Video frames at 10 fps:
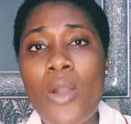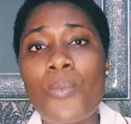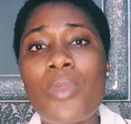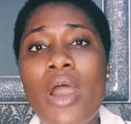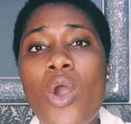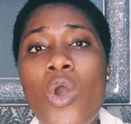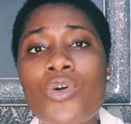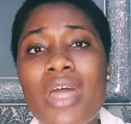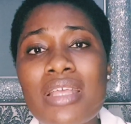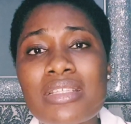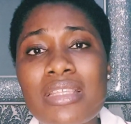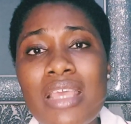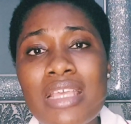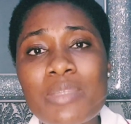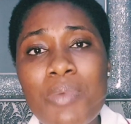We are all
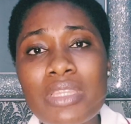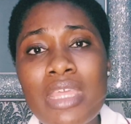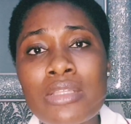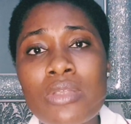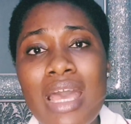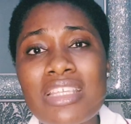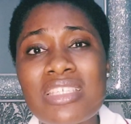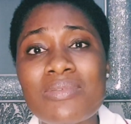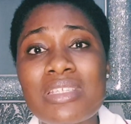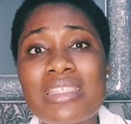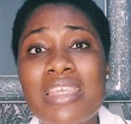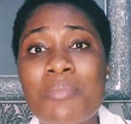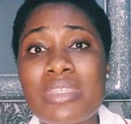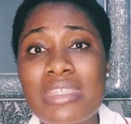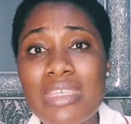expected to achieve the
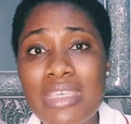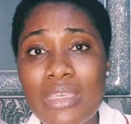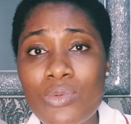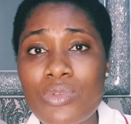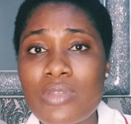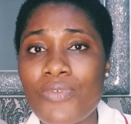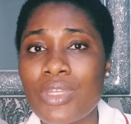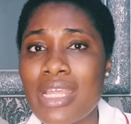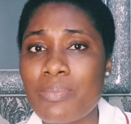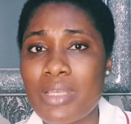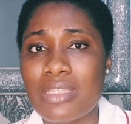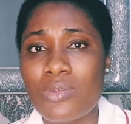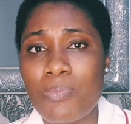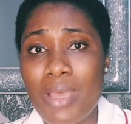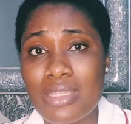same skills for that
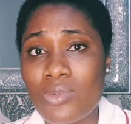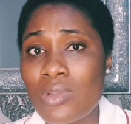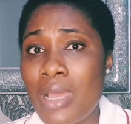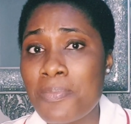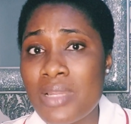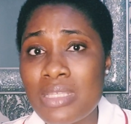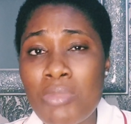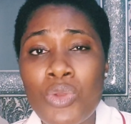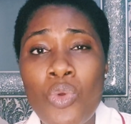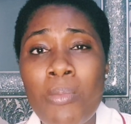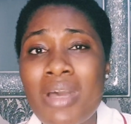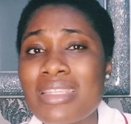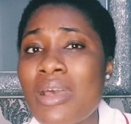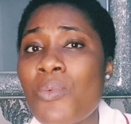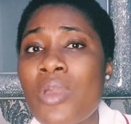particular placement, no
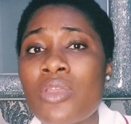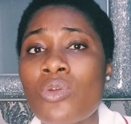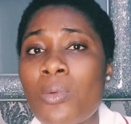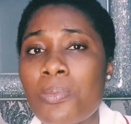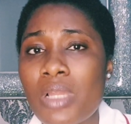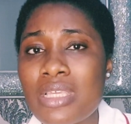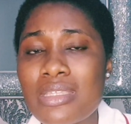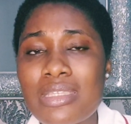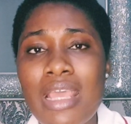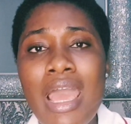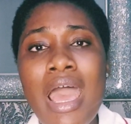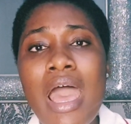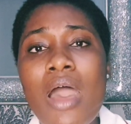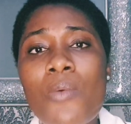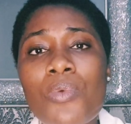matter where you're placed.
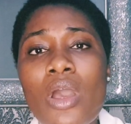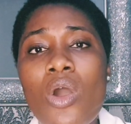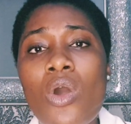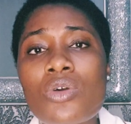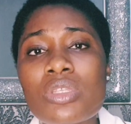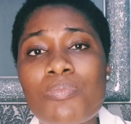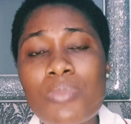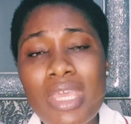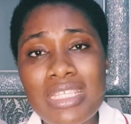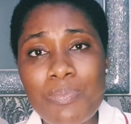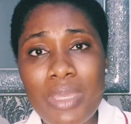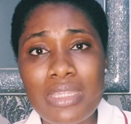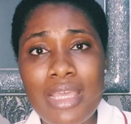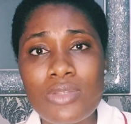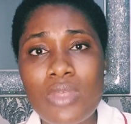And we are all
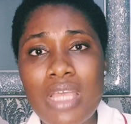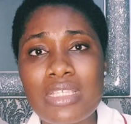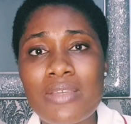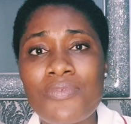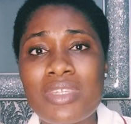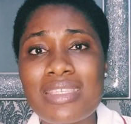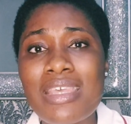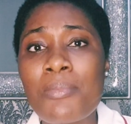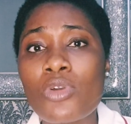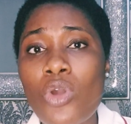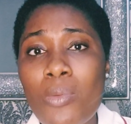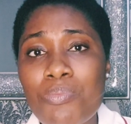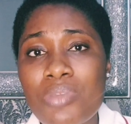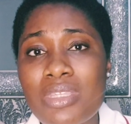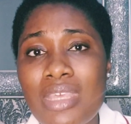expected to achieve the same
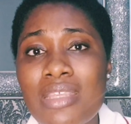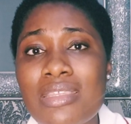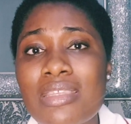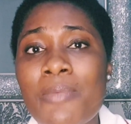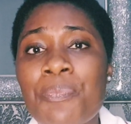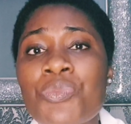competency,